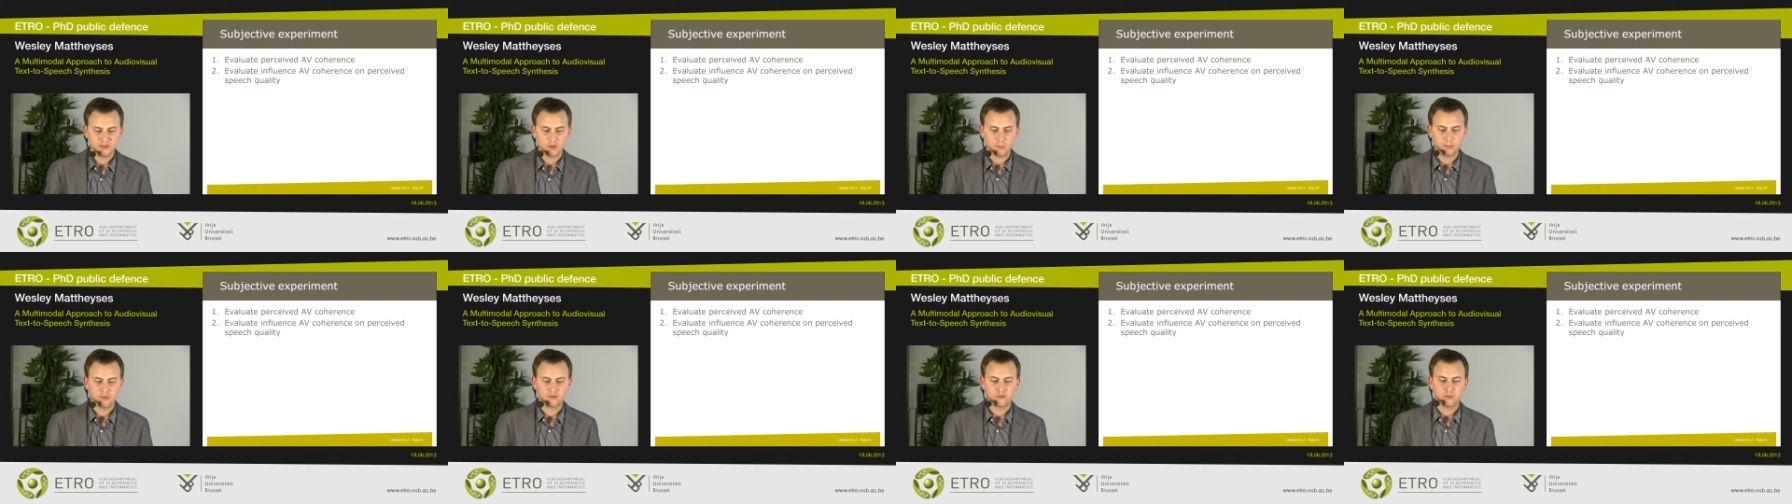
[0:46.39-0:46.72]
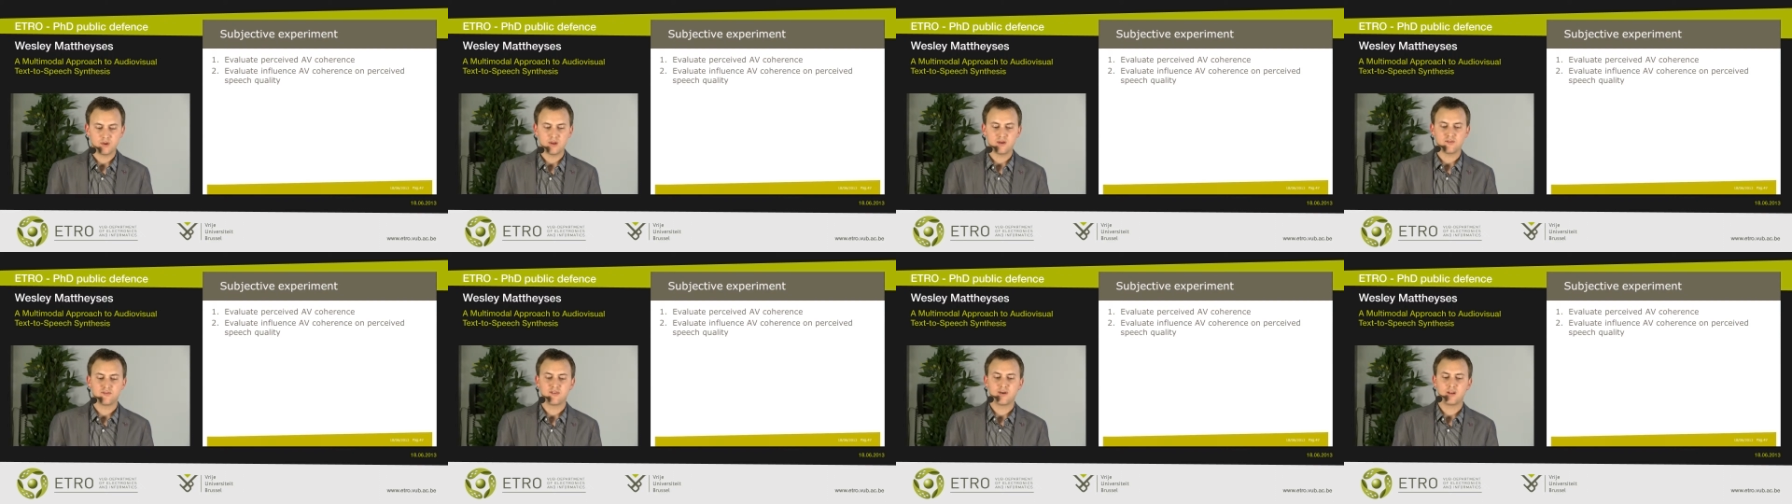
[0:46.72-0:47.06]
in which
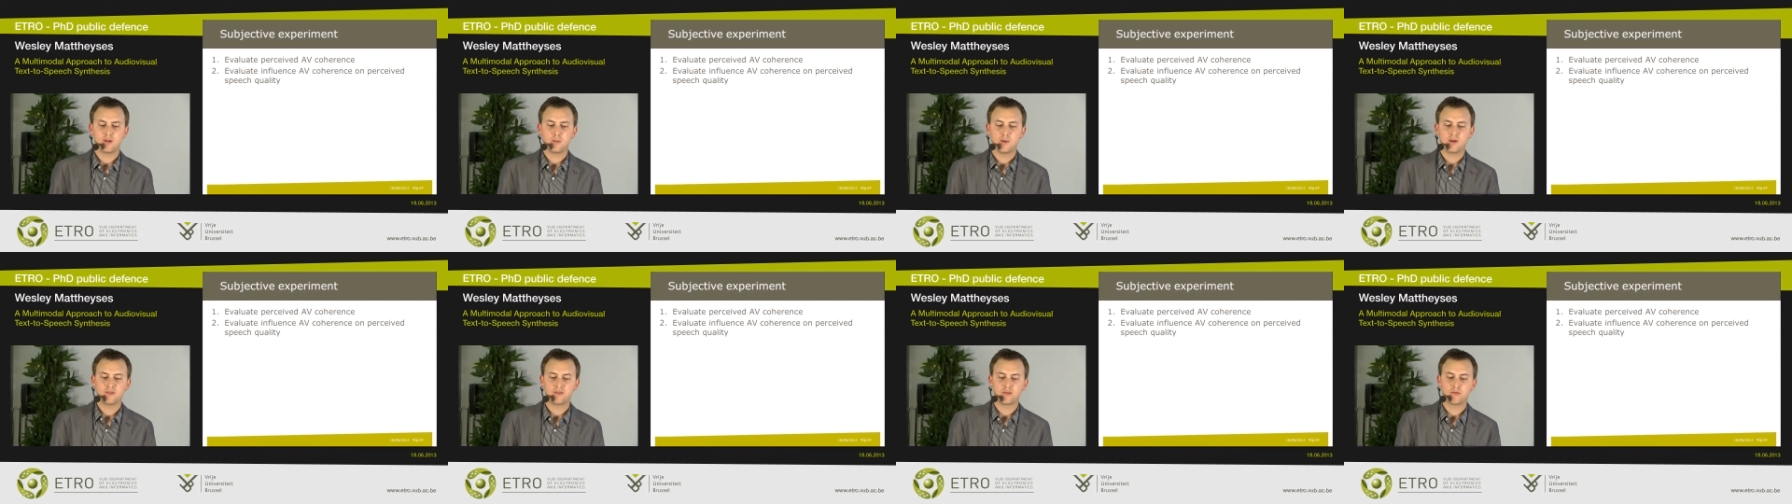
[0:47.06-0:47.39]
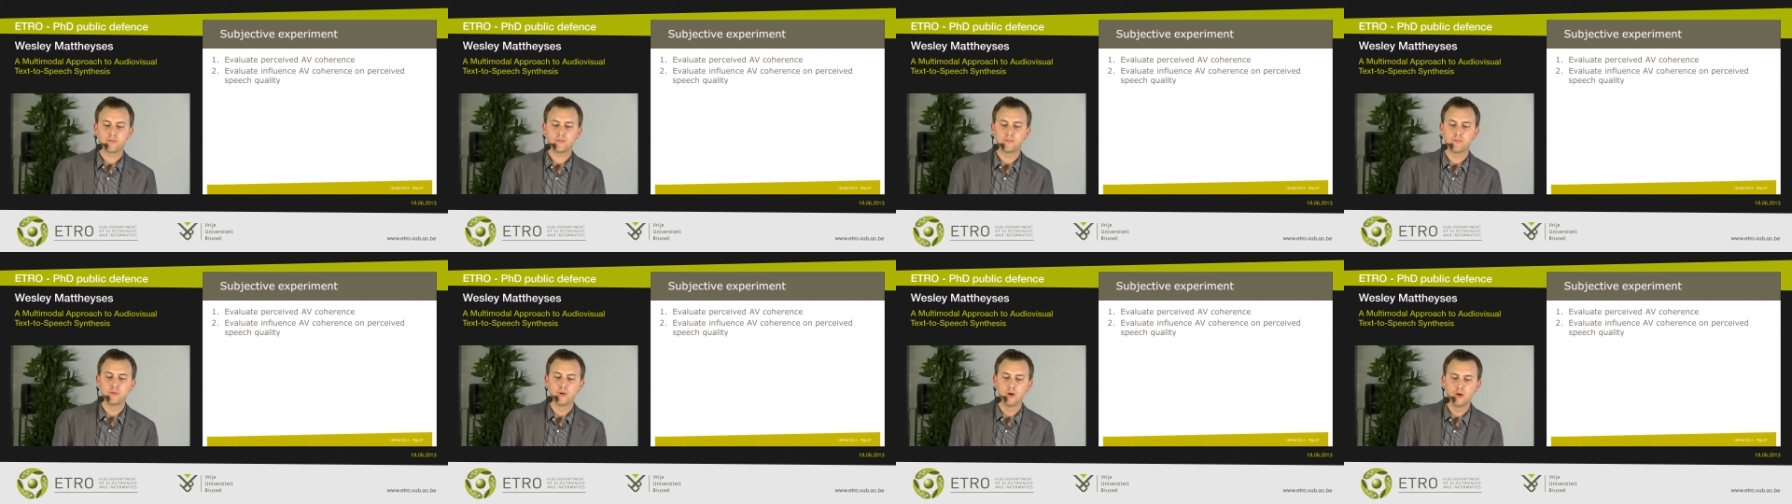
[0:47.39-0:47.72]
we
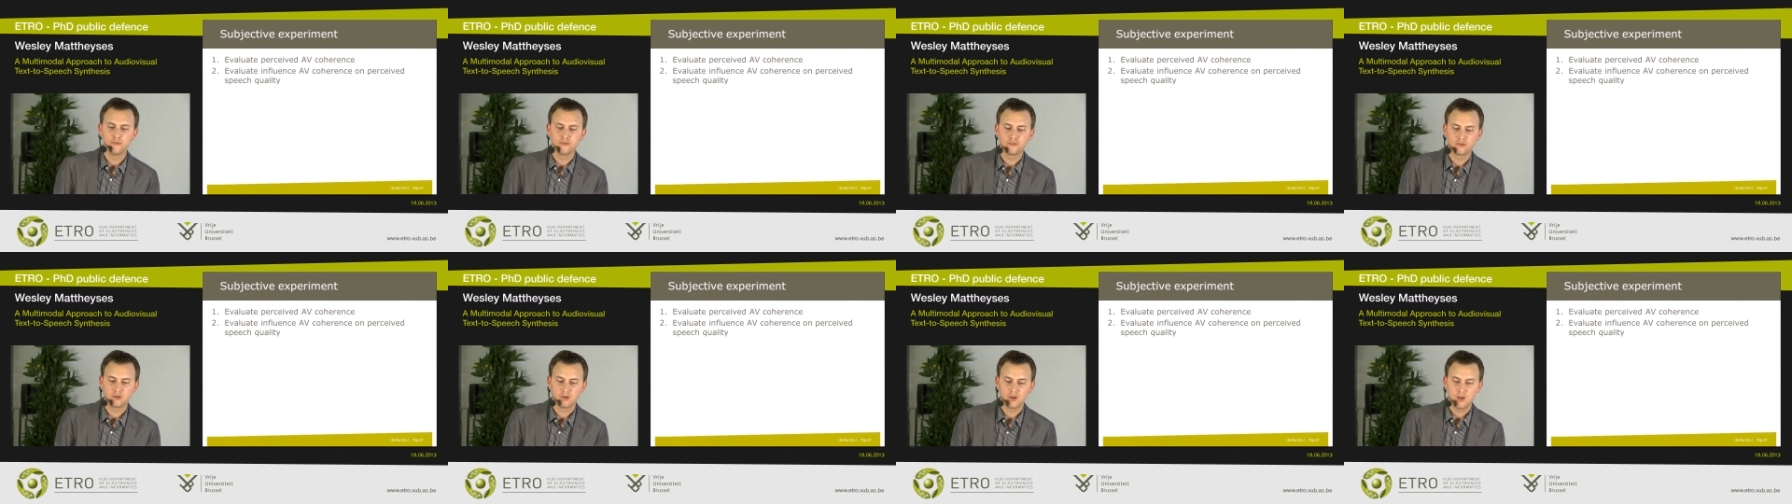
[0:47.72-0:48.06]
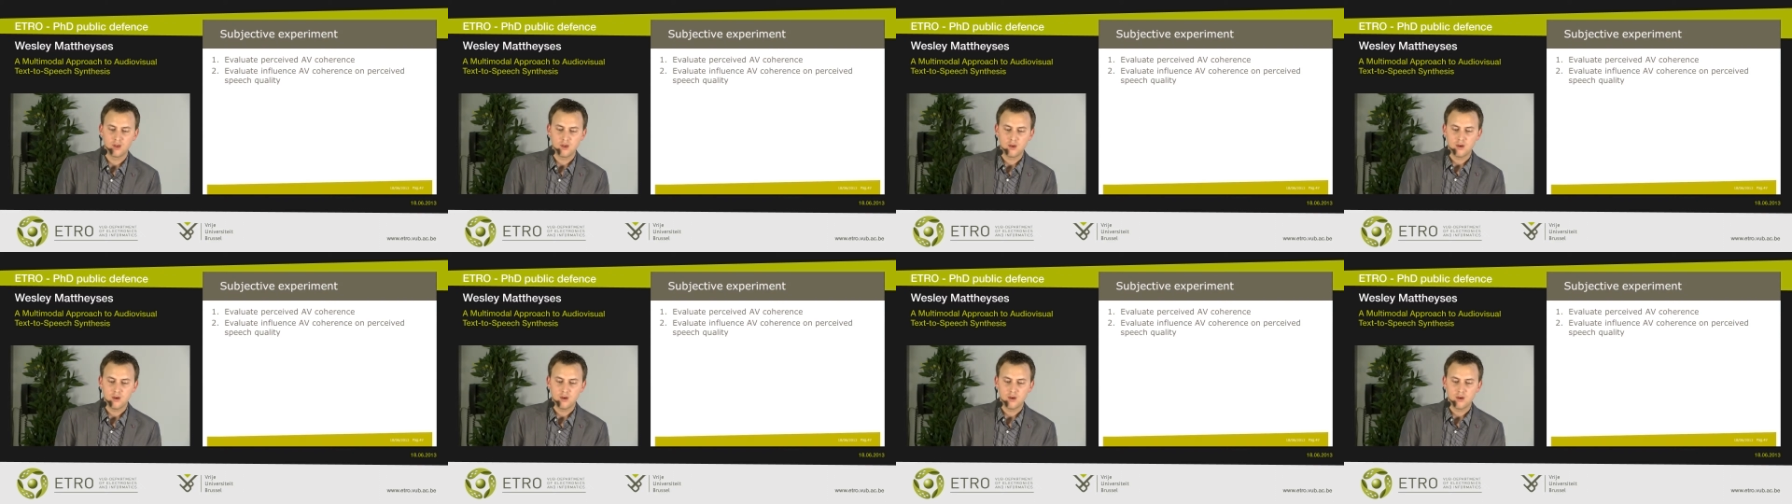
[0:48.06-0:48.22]
evaluated both